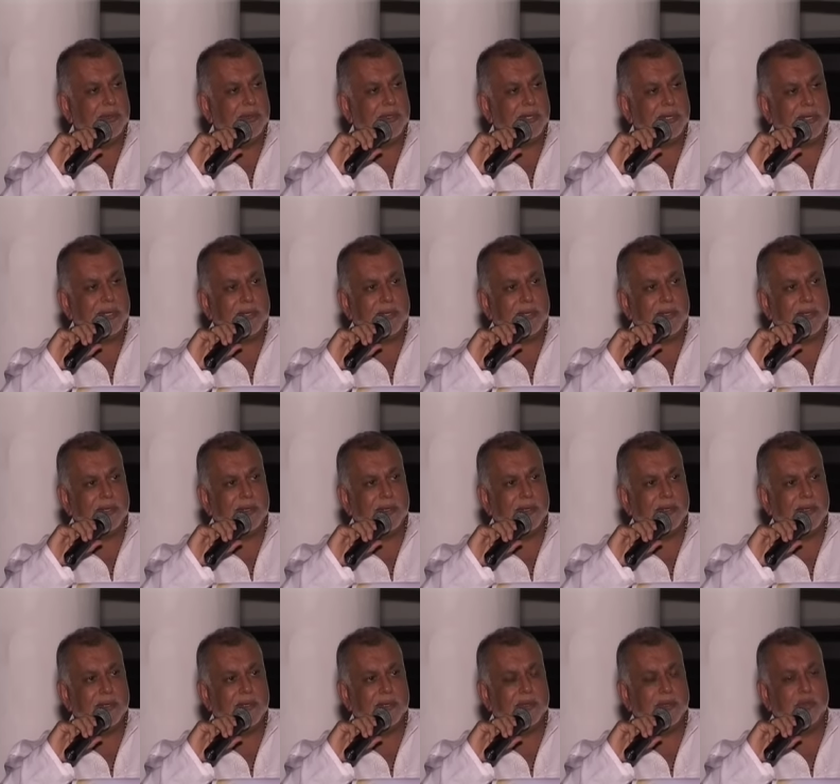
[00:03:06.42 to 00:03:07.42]
take
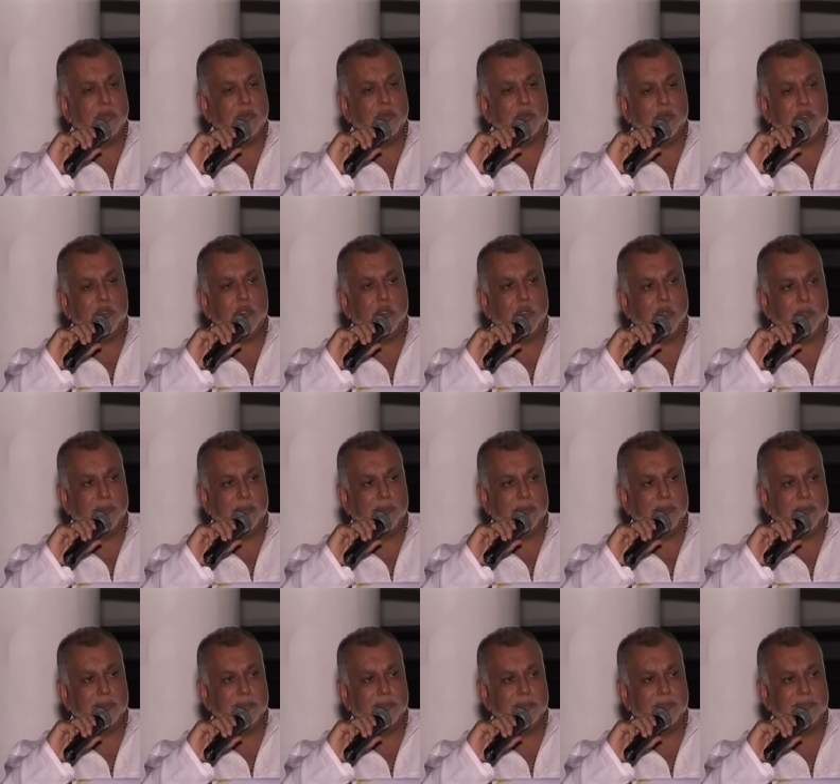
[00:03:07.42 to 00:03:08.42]
on uh, two
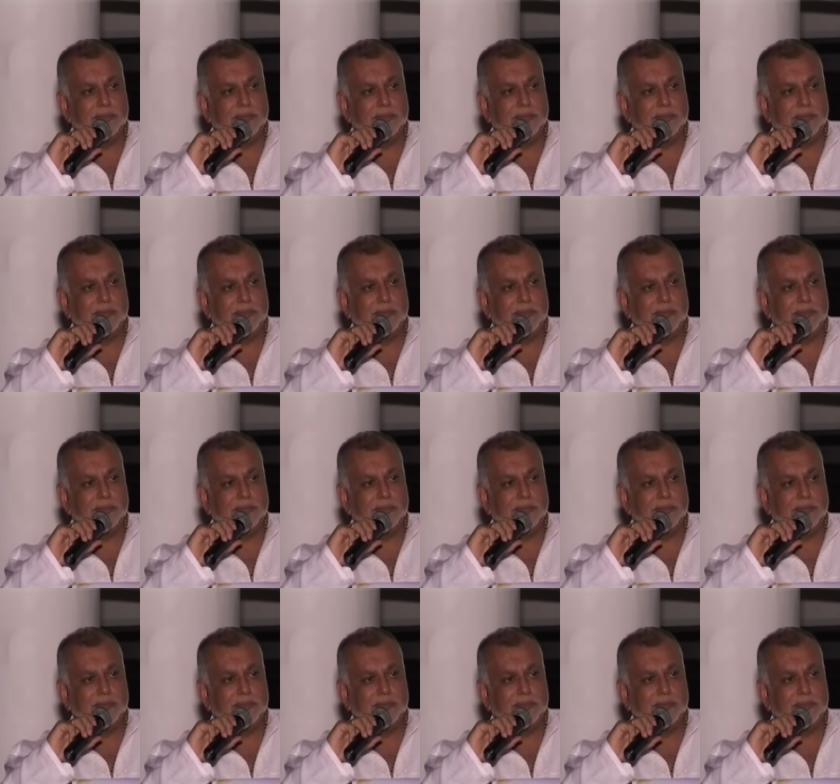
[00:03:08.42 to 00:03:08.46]
jobs,